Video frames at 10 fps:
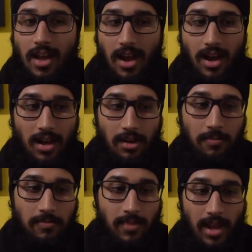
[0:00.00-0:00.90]

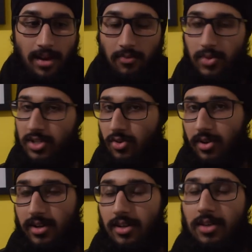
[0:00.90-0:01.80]
And we saw
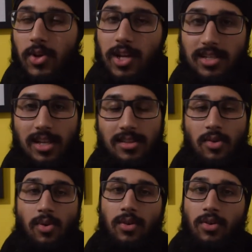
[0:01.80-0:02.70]
it in a community center
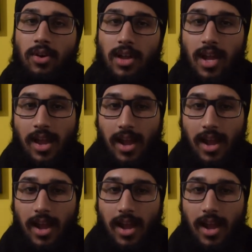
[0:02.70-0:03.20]
and whatnot.